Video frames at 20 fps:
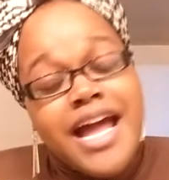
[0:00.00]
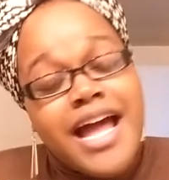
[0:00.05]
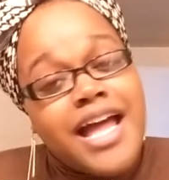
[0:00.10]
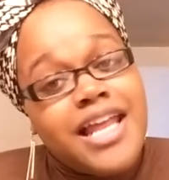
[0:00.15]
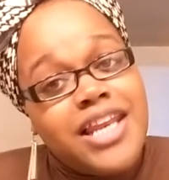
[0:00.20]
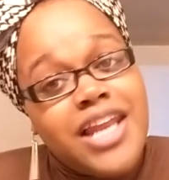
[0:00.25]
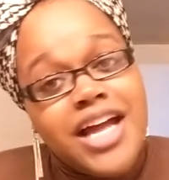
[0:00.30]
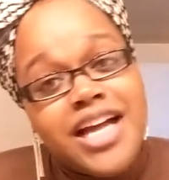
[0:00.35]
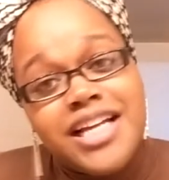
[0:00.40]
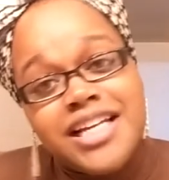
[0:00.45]

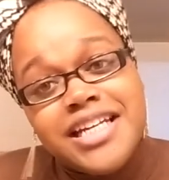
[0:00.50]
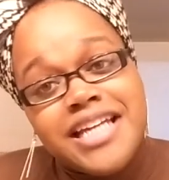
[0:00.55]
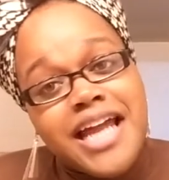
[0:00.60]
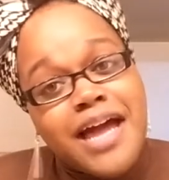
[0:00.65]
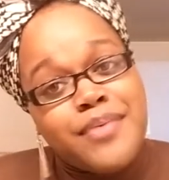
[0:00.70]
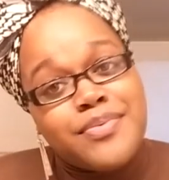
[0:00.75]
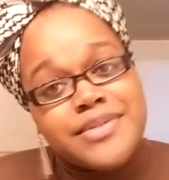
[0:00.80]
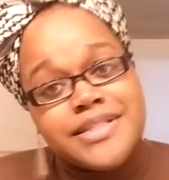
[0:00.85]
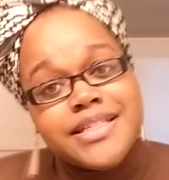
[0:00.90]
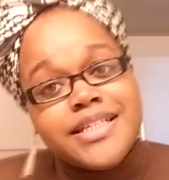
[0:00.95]
Luckily, I
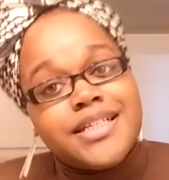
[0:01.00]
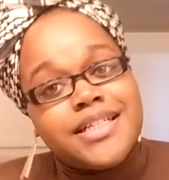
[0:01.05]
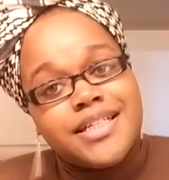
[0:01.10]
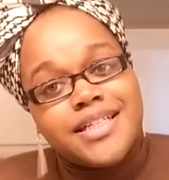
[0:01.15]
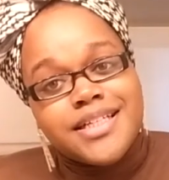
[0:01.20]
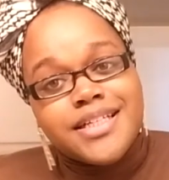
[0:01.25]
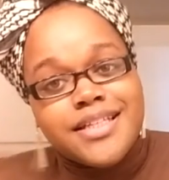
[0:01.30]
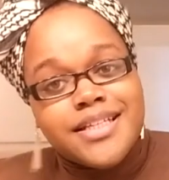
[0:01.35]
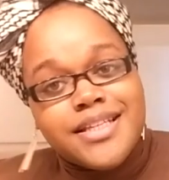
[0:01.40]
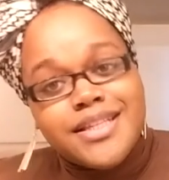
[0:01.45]
was
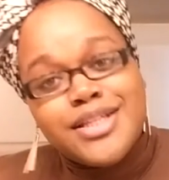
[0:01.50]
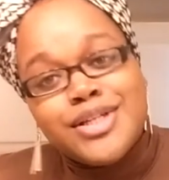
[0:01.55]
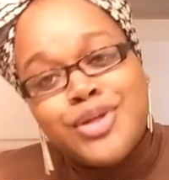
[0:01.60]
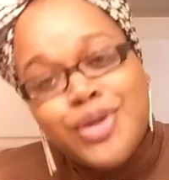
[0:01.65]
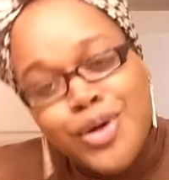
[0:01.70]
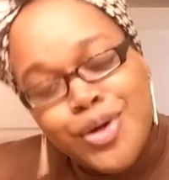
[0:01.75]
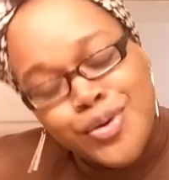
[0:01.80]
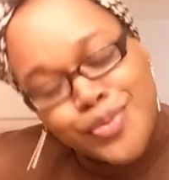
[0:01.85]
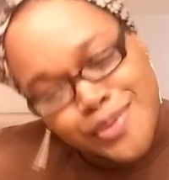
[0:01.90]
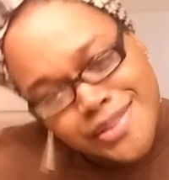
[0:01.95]
good. The
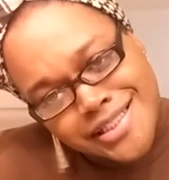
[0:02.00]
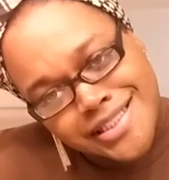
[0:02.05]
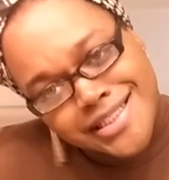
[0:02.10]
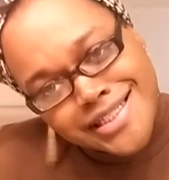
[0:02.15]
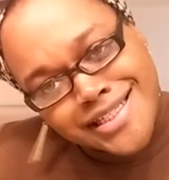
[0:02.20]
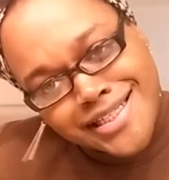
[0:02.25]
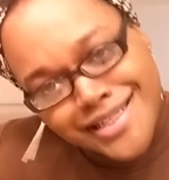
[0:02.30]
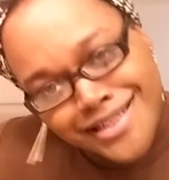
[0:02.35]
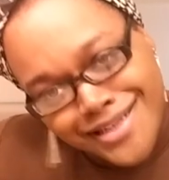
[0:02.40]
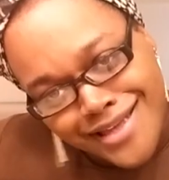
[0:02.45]
doll was
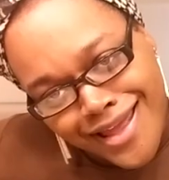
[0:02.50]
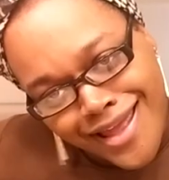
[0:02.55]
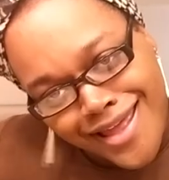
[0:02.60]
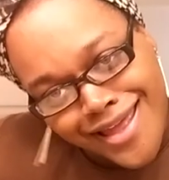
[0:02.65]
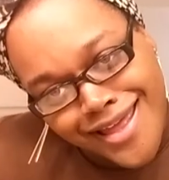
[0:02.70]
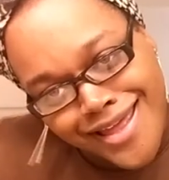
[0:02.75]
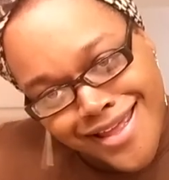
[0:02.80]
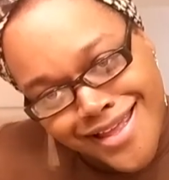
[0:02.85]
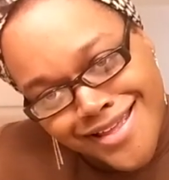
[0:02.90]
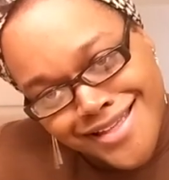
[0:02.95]
good.
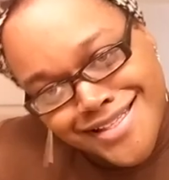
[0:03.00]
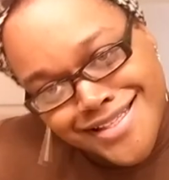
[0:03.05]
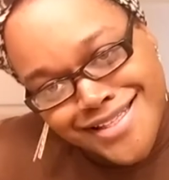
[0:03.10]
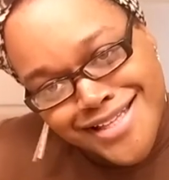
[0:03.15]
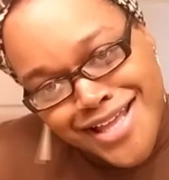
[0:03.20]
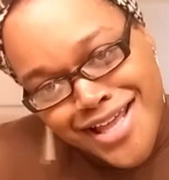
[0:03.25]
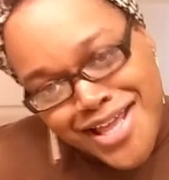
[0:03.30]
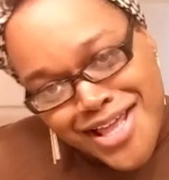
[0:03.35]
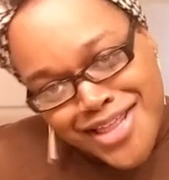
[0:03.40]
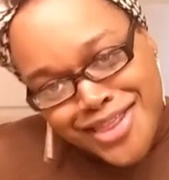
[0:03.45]
Yes,
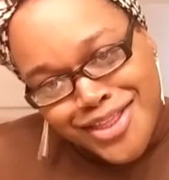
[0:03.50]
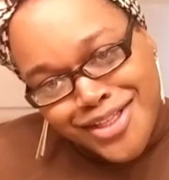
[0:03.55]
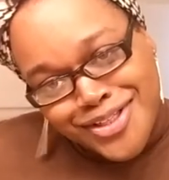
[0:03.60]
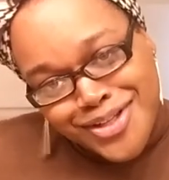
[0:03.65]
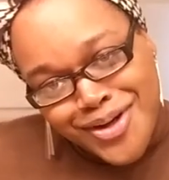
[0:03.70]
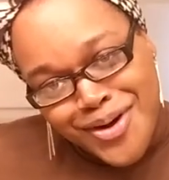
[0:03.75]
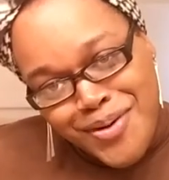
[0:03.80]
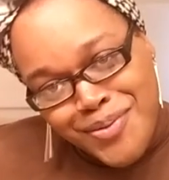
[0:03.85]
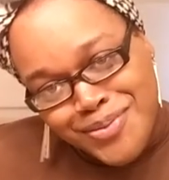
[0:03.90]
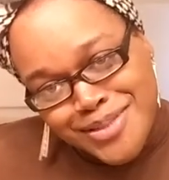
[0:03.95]
the
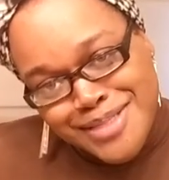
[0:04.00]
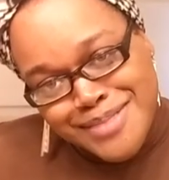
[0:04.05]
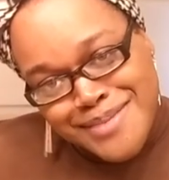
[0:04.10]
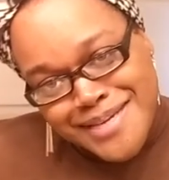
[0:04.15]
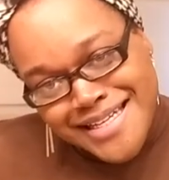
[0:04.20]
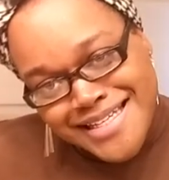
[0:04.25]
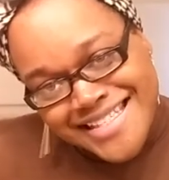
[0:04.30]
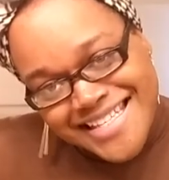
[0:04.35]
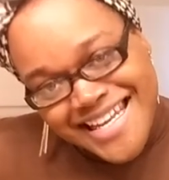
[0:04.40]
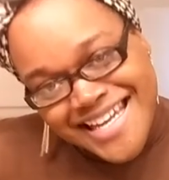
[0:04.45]
doll was
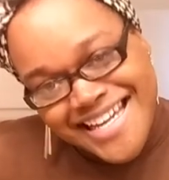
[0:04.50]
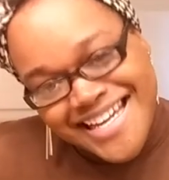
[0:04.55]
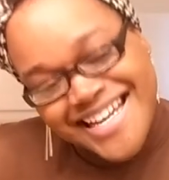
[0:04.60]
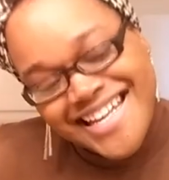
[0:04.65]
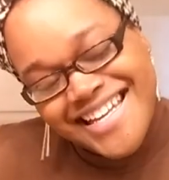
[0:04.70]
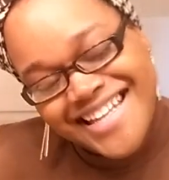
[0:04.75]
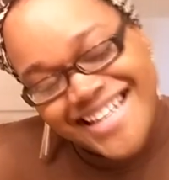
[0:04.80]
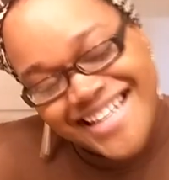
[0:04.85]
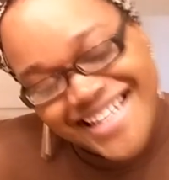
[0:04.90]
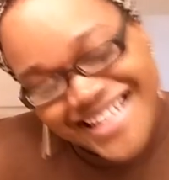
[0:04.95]
maintained.
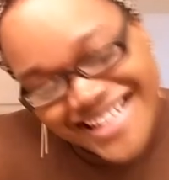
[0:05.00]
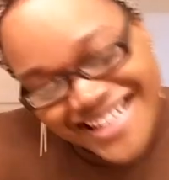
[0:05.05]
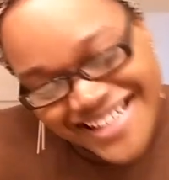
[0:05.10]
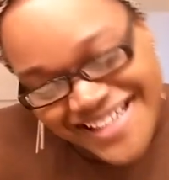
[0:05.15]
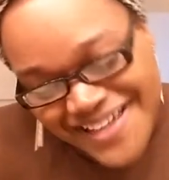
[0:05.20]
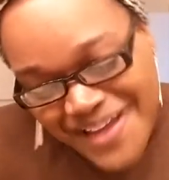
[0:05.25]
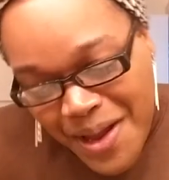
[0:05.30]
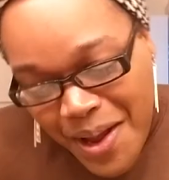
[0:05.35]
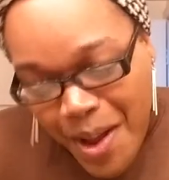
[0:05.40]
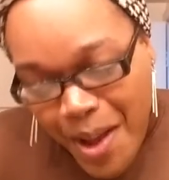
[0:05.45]

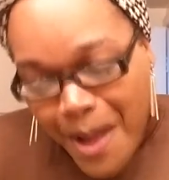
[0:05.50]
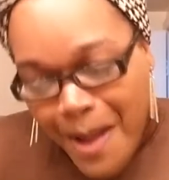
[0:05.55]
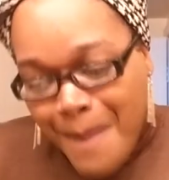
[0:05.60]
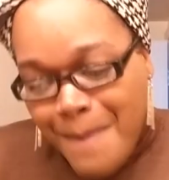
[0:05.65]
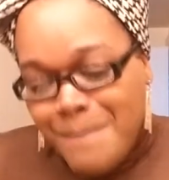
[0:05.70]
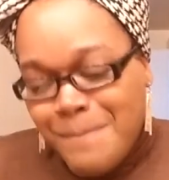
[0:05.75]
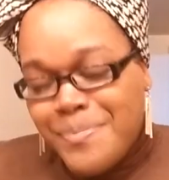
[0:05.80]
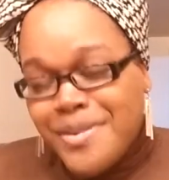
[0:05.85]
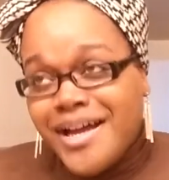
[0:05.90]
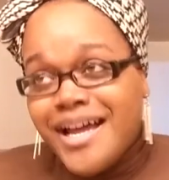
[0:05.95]

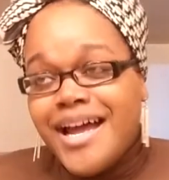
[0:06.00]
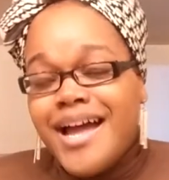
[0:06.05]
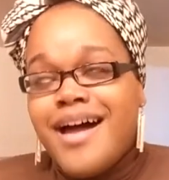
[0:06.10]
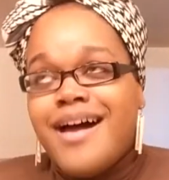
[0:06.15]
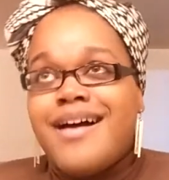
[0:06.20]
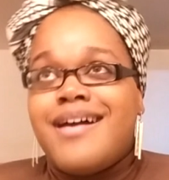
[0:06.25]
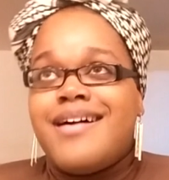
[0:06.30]
But